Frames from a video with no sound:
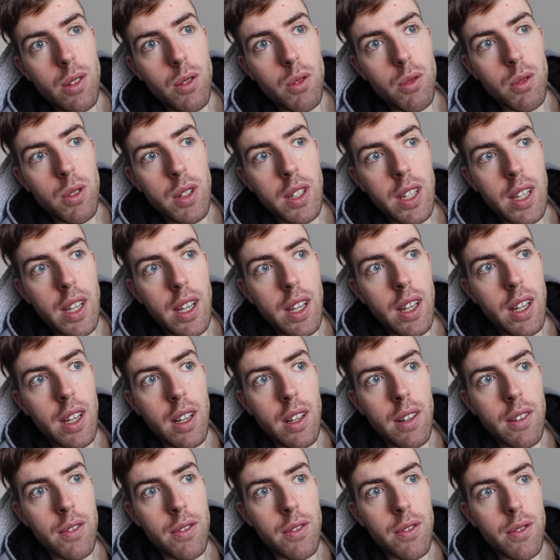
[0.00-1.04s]
We
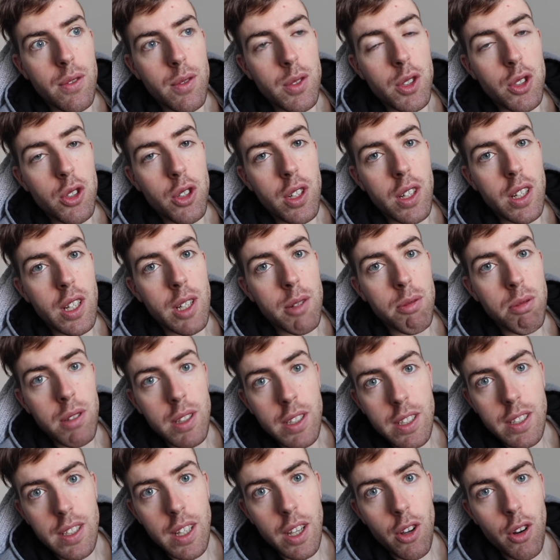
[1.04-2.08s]
took a
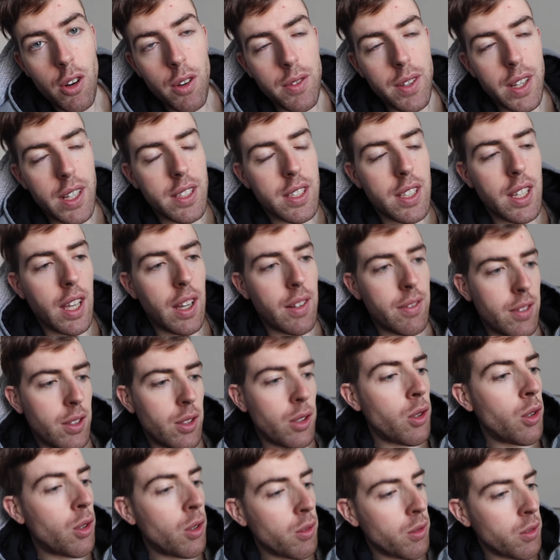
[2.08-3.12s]
complete day off yesterday after
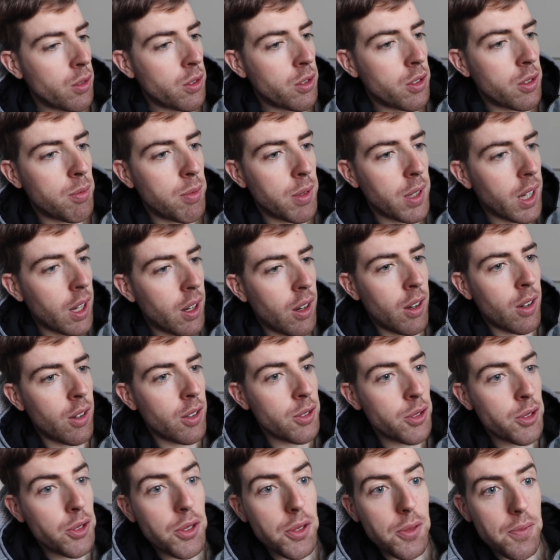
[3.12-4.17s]
the whole route
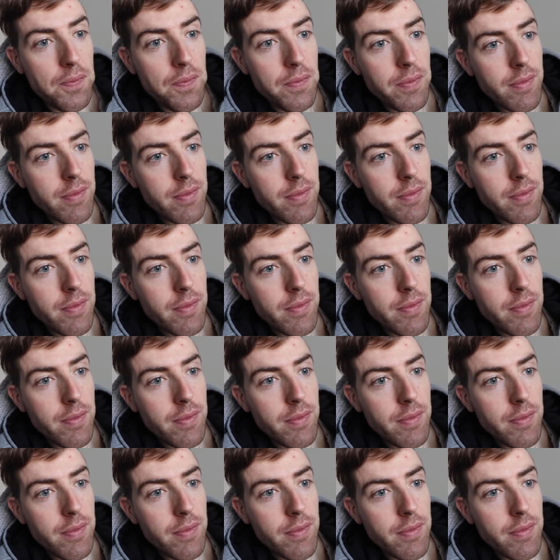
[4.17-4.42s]
because